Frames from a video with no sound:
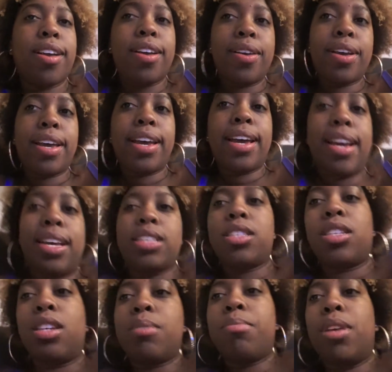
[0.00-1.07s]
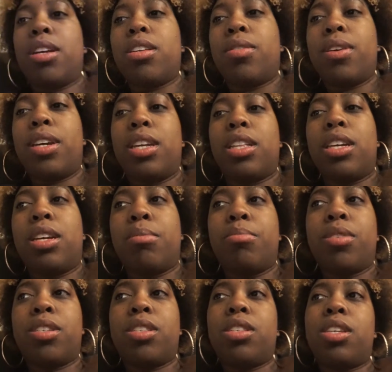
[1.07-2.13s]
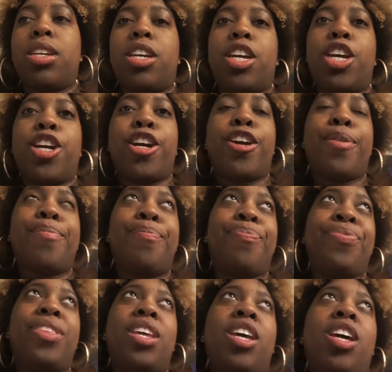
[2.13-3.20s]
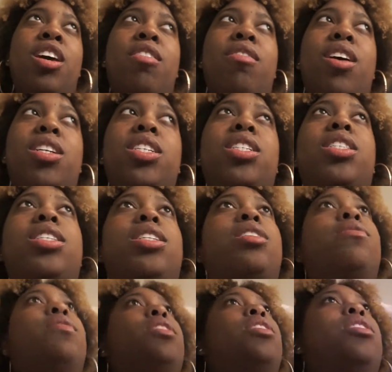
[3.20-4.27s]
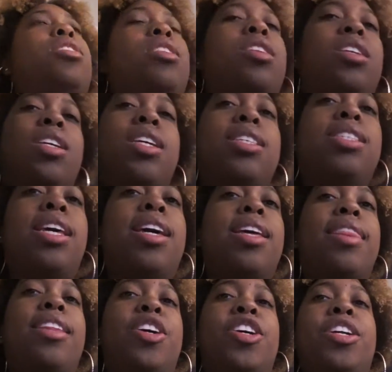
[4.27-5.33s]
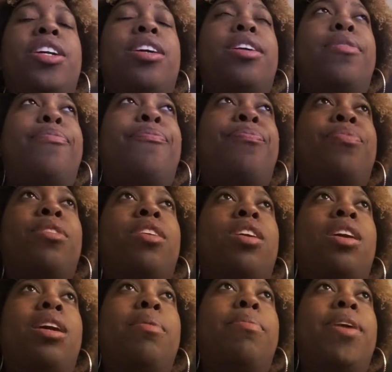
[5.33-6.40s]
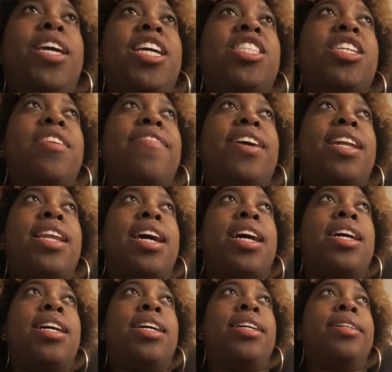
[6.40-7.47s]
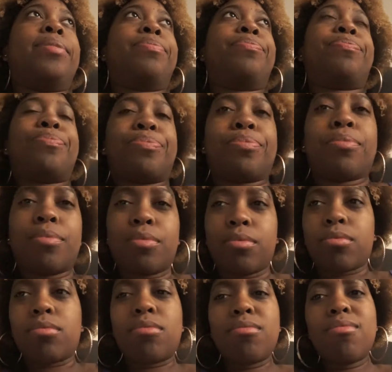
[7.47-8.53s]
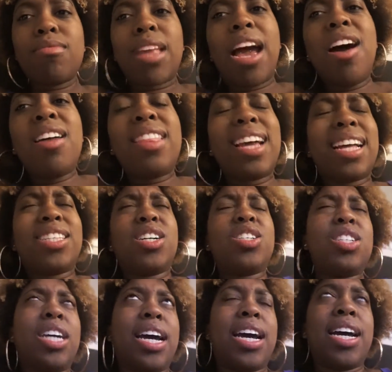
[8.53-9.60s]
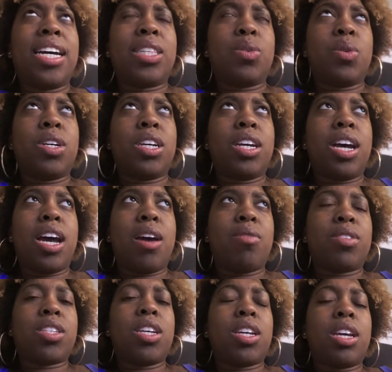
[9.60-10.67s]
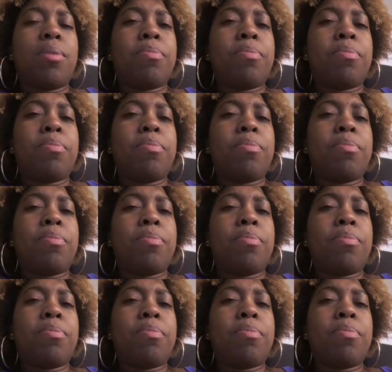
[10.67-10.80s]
Okay guys, so I'm not doing anything, I'm just sitting here watching TV. It's 8:30. Bae gets off at 9. I don't think I told you guys what I was cooking.